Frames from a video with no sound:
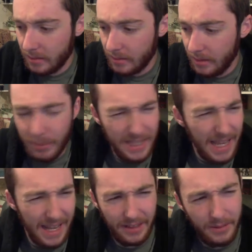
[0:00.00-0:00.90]

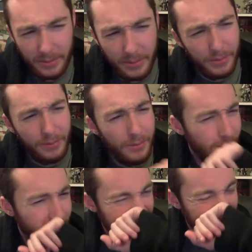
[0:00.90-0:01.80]

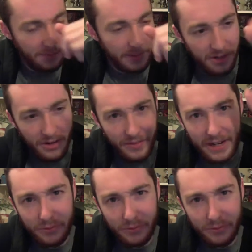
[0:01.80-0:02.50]
before I jump into all that,